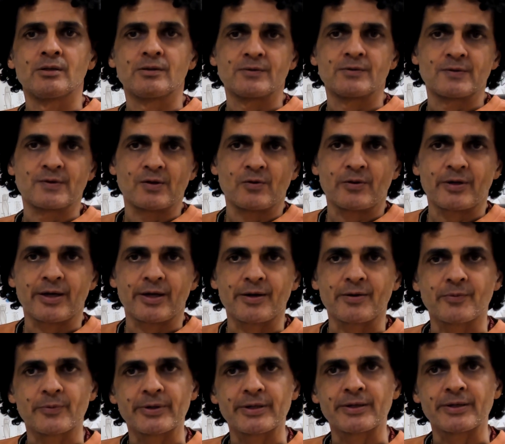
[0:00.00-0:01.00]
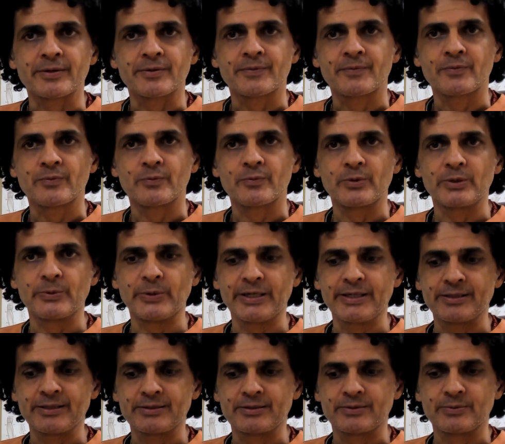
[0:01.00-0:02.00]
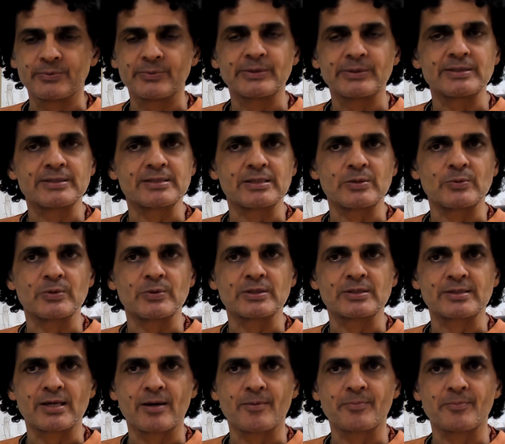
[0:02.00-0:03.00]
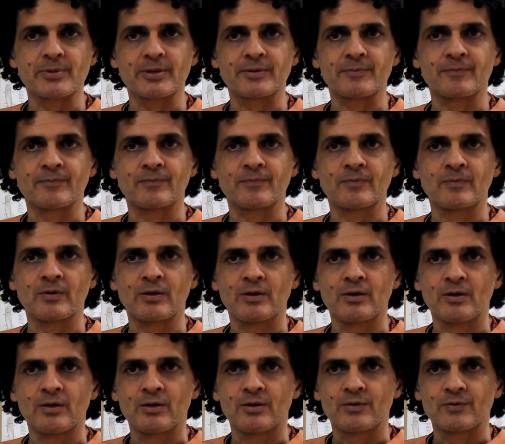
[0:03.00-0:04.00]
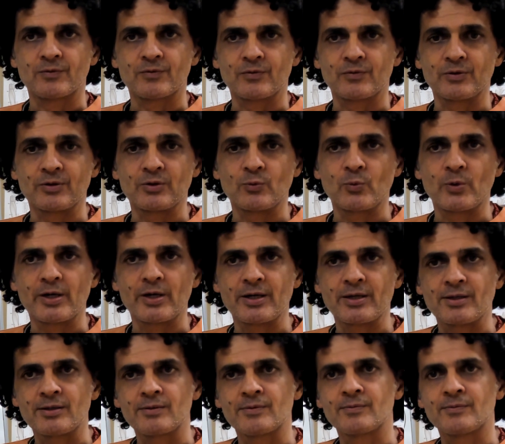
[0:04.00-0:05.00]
say, okay, we wait, we see what's happened. So in a way,